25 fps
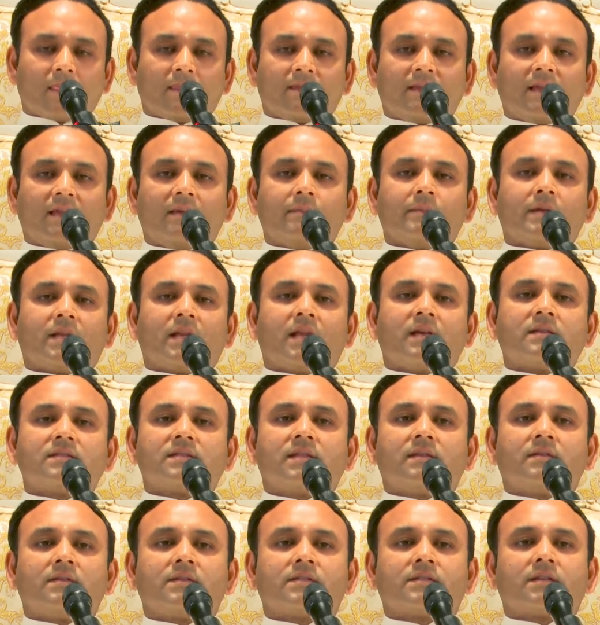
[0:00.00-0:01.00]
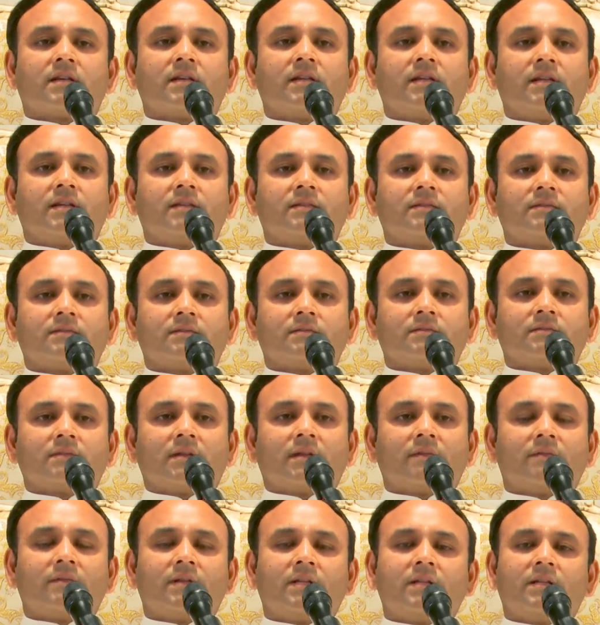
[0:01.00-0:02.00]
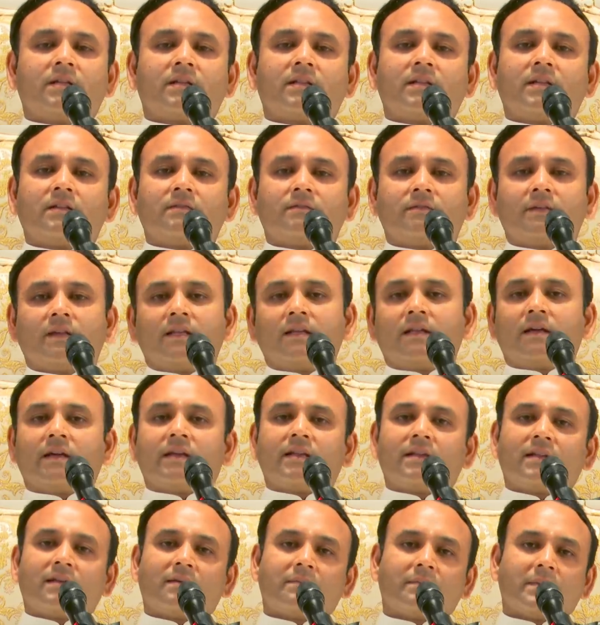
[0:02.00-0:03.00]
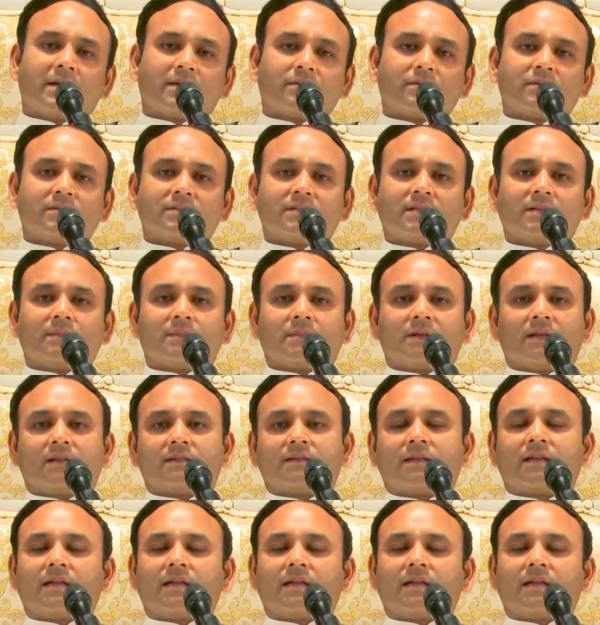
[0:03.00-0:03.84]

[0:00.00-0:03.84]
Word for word: Same class they will study. Every year they'll fail, again come back to the same class.